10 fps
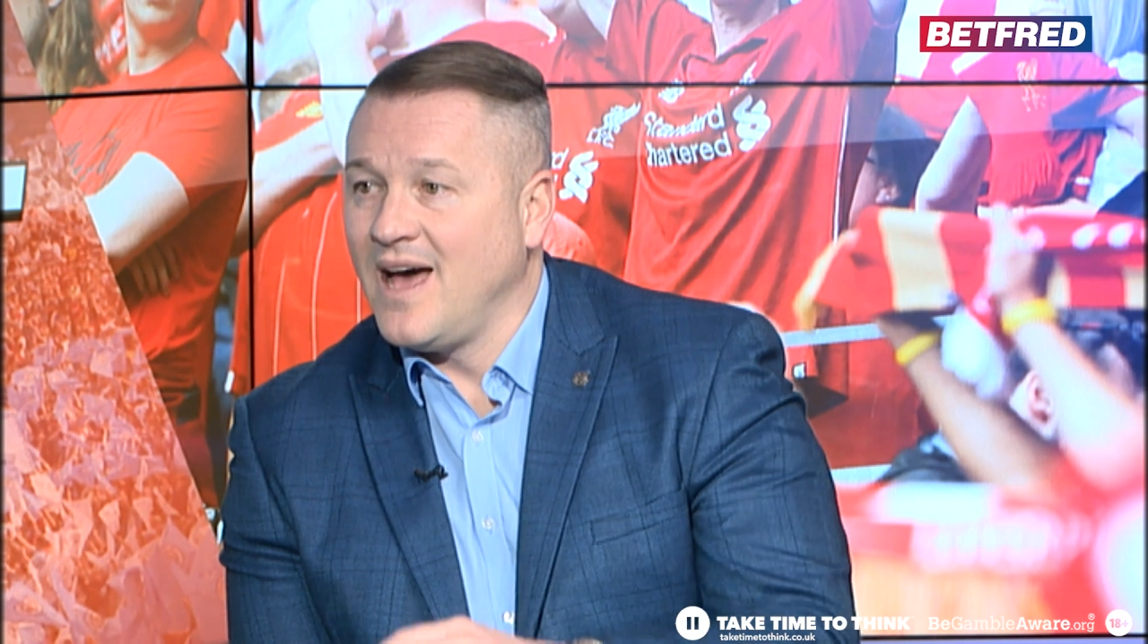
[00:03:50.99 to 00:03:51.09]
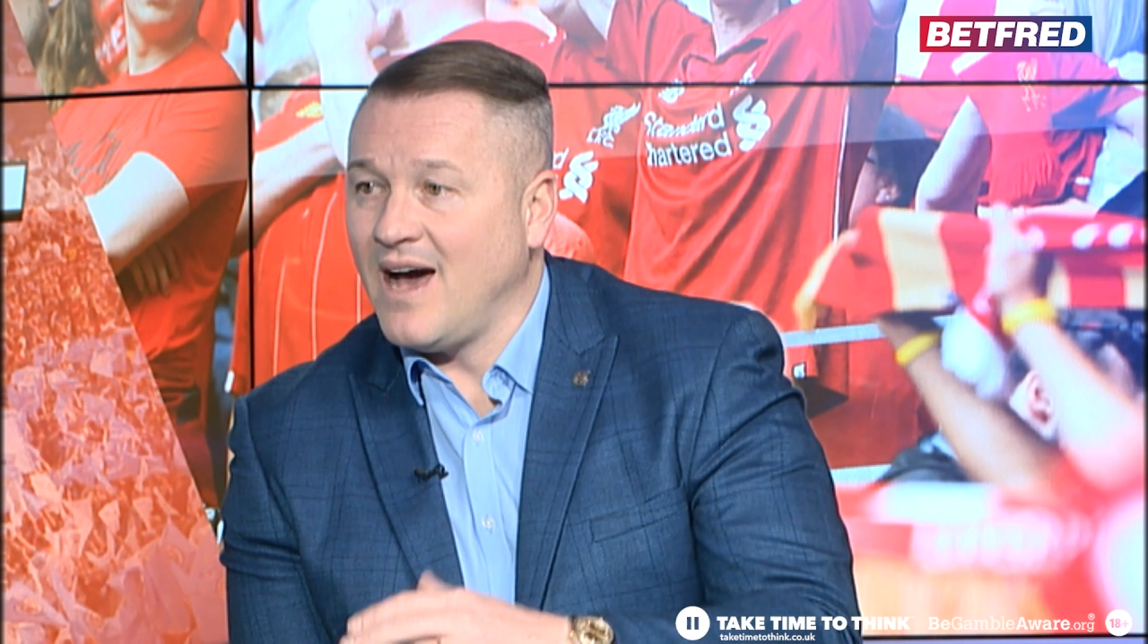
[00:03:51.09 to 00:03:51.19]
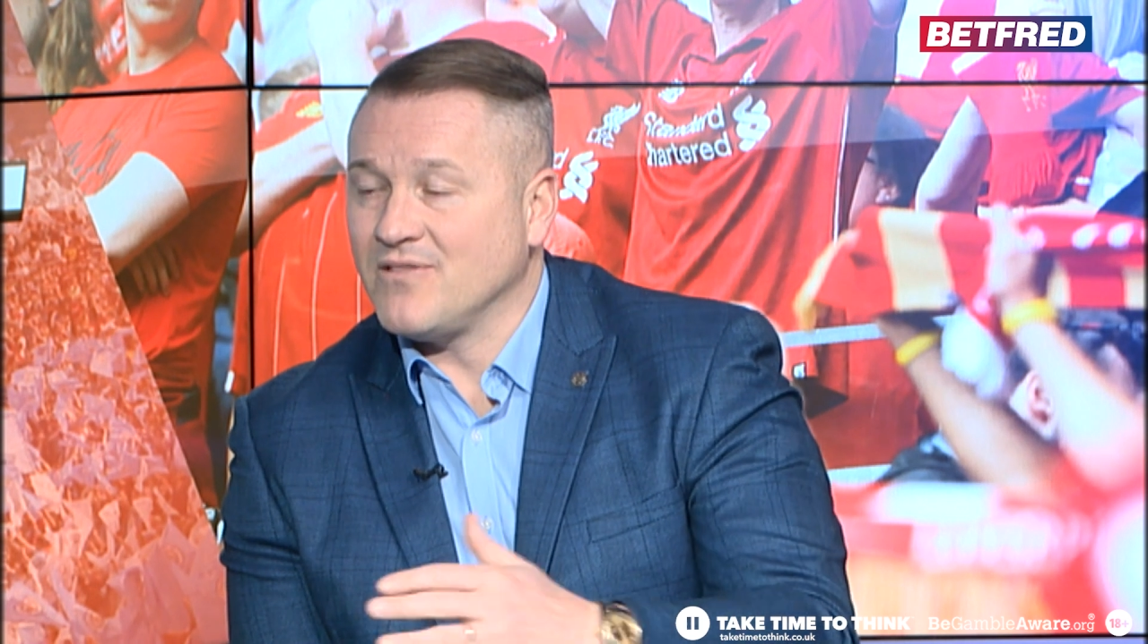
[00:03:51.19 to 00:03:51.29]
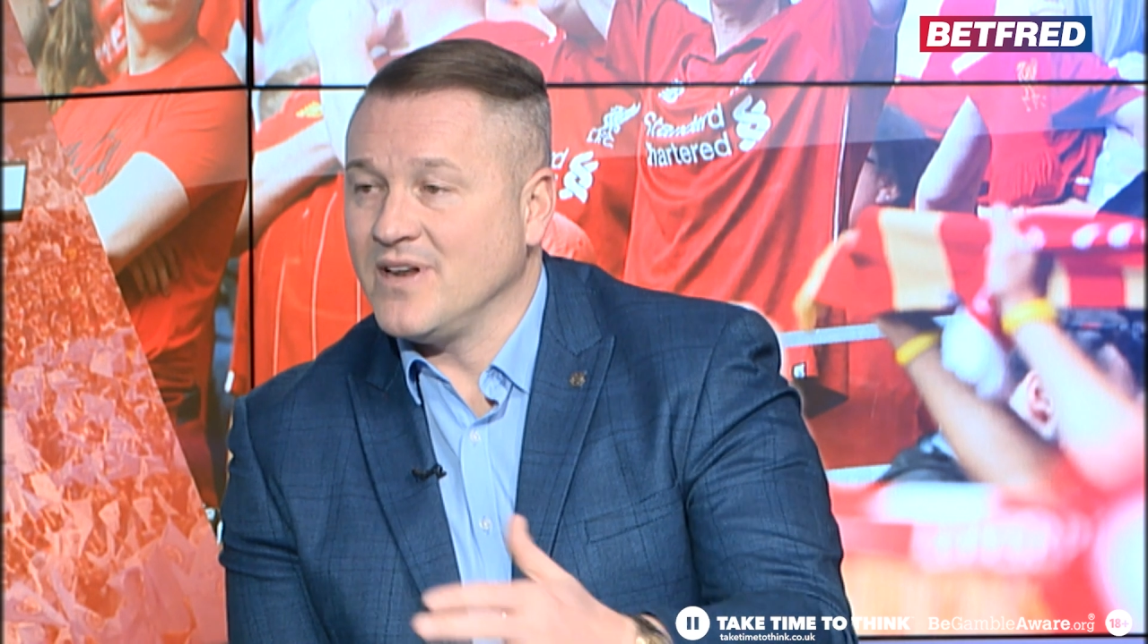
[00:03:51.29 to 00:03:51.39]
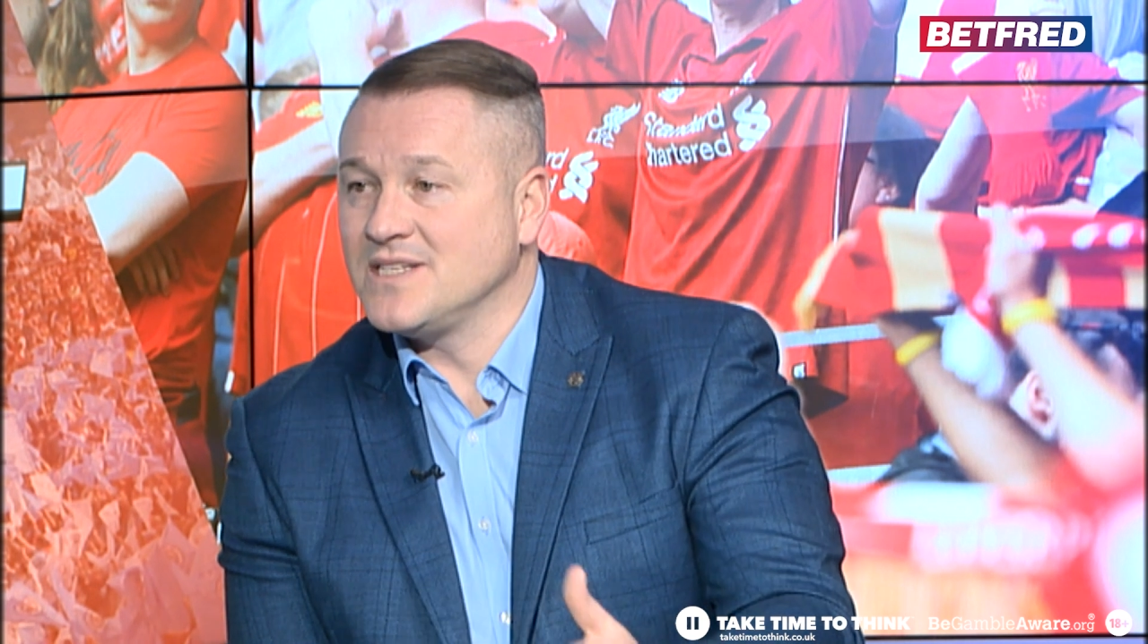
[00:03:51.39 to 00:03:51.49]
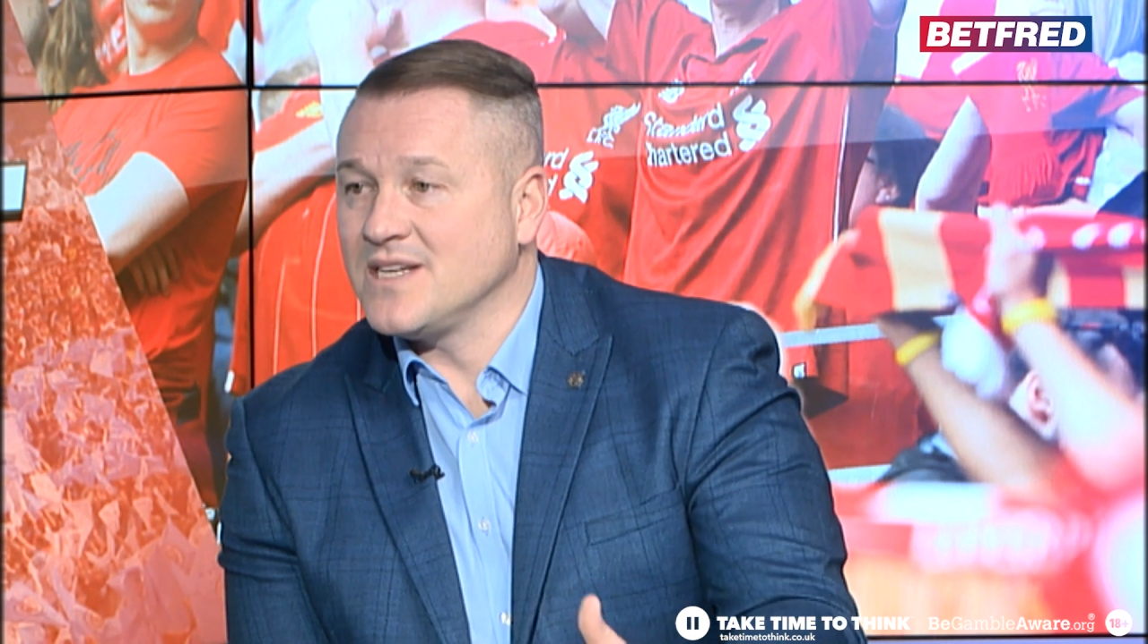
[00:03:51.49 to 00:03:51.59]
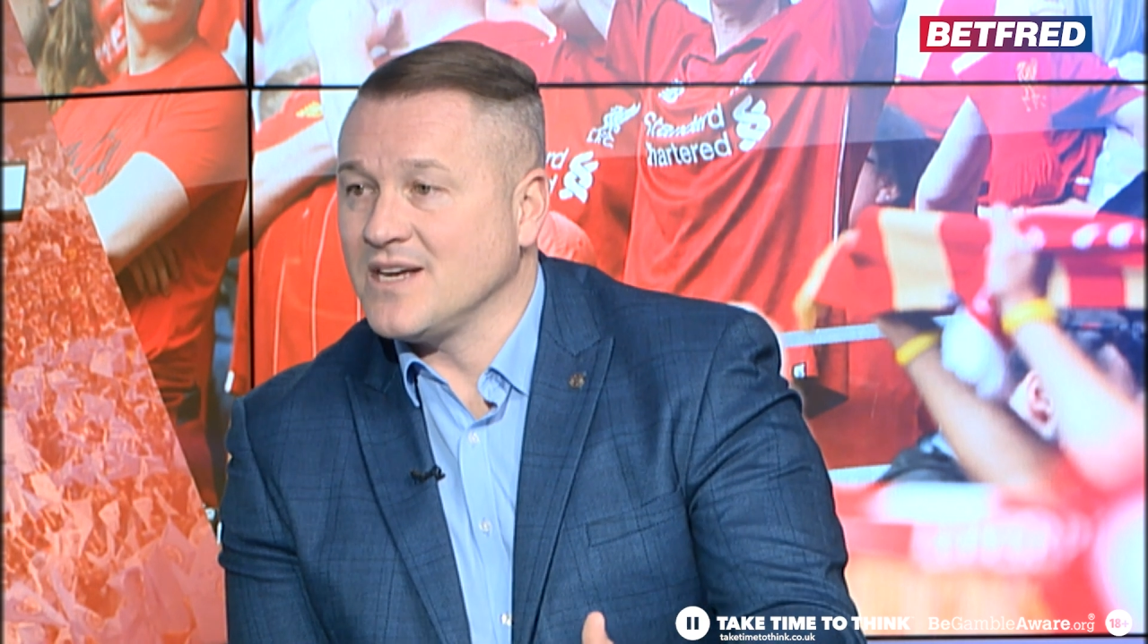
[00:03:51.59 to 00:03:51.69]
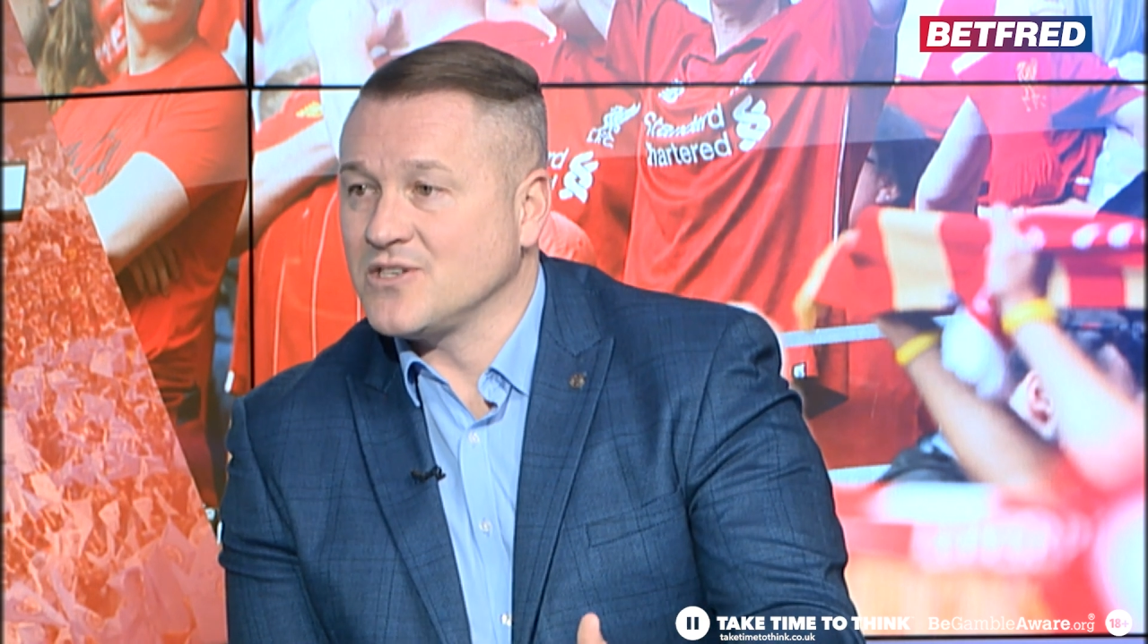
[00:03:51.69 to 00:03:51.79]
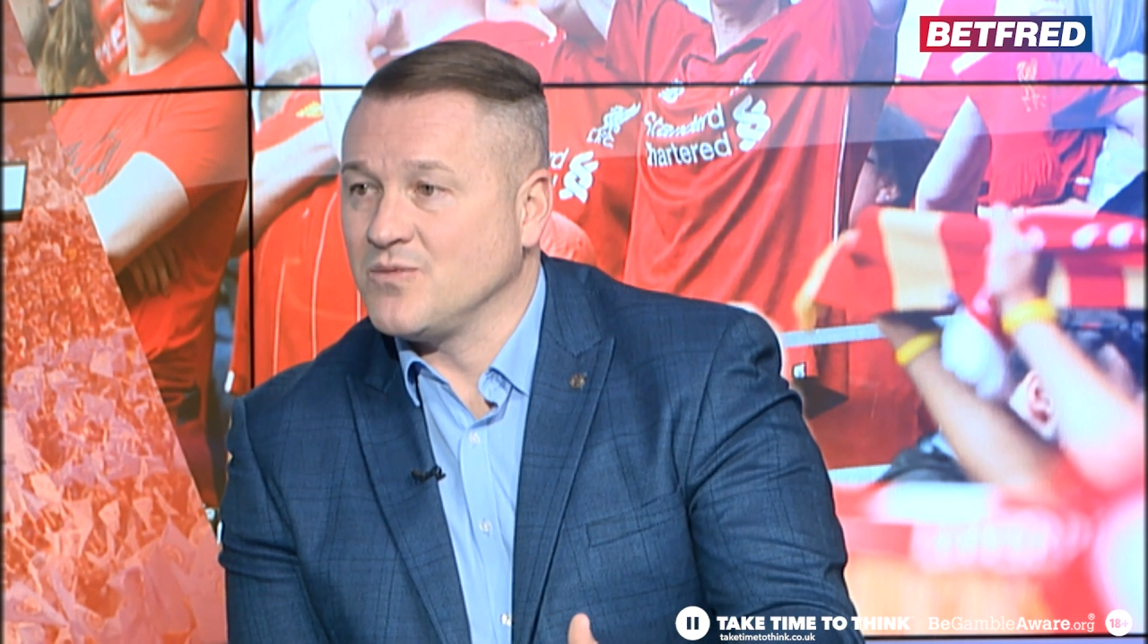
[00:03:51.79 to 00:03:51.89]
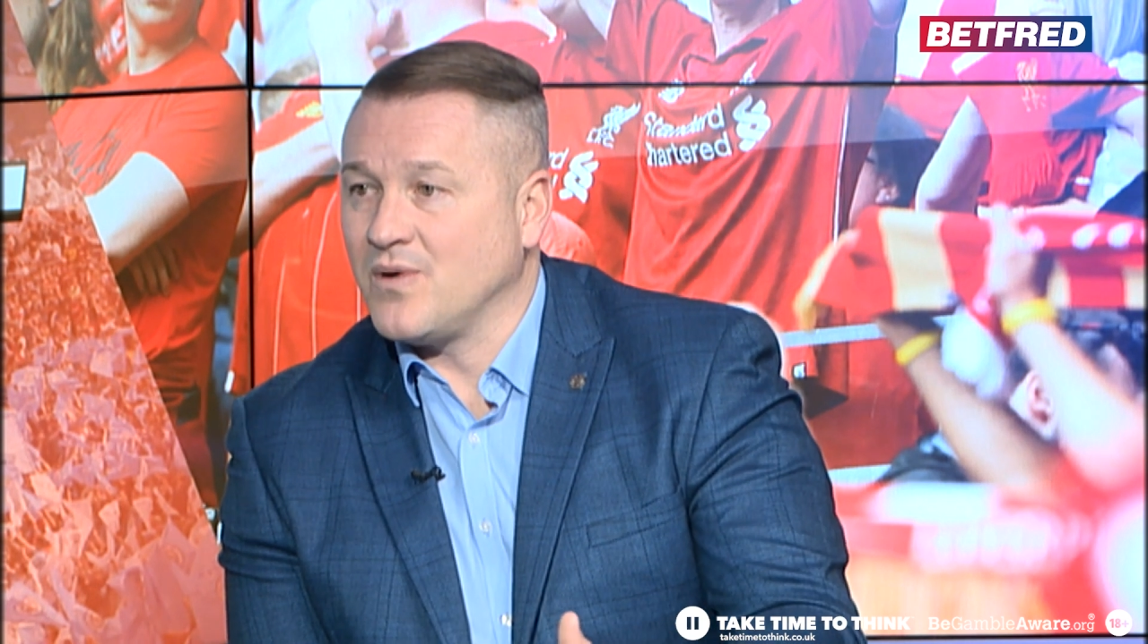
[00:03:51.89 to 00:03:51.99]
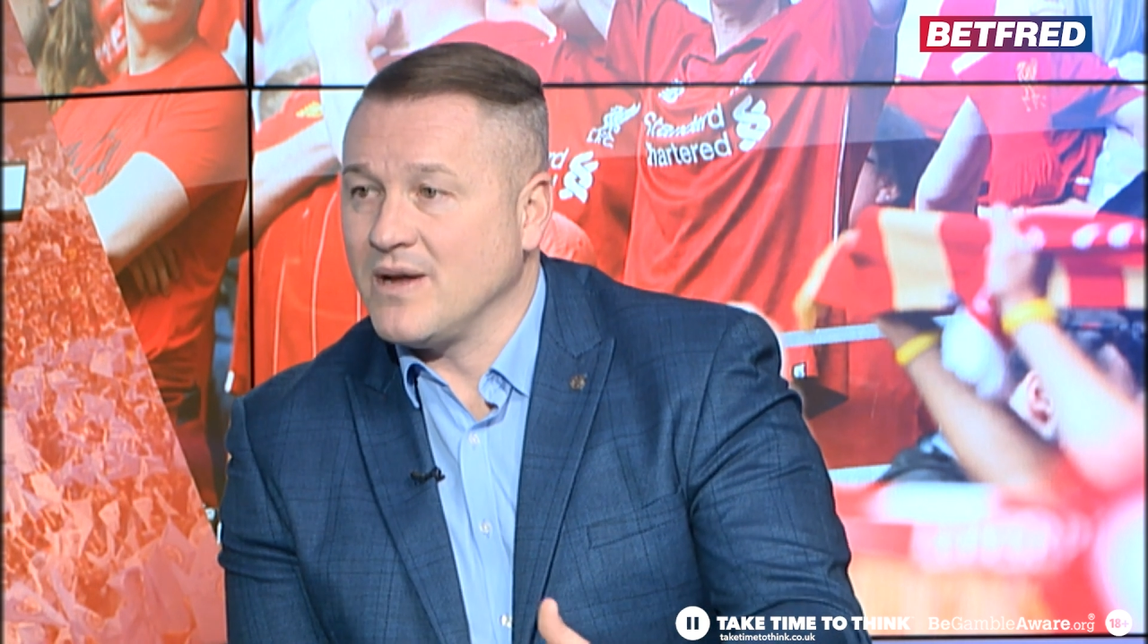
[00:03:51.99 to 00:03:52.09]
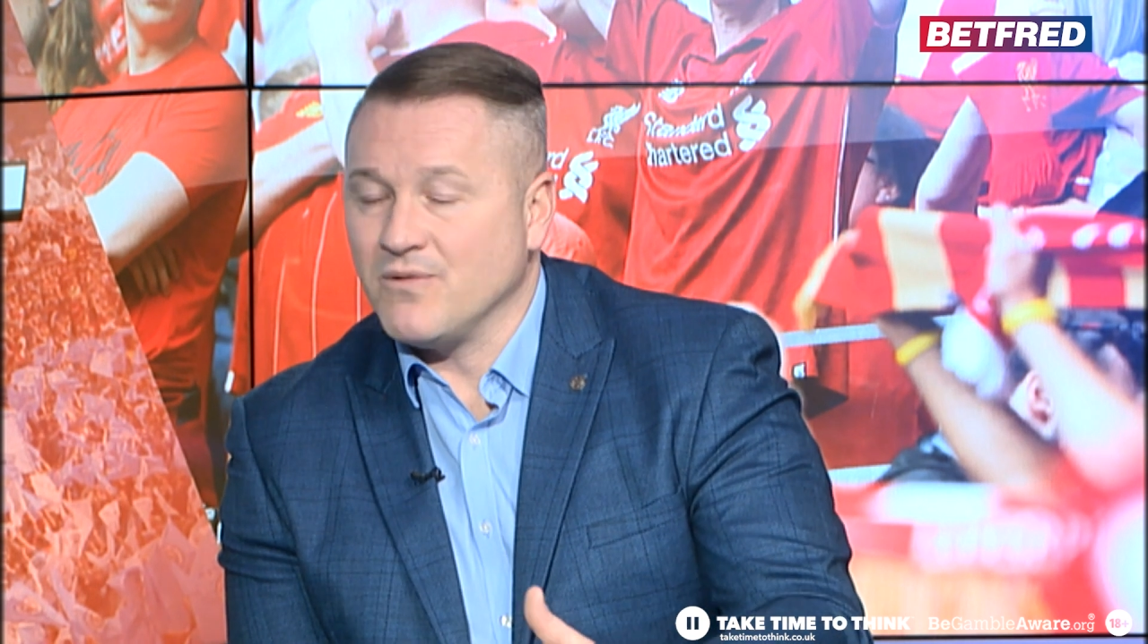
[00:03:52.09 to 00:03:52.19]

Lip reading: After an international break,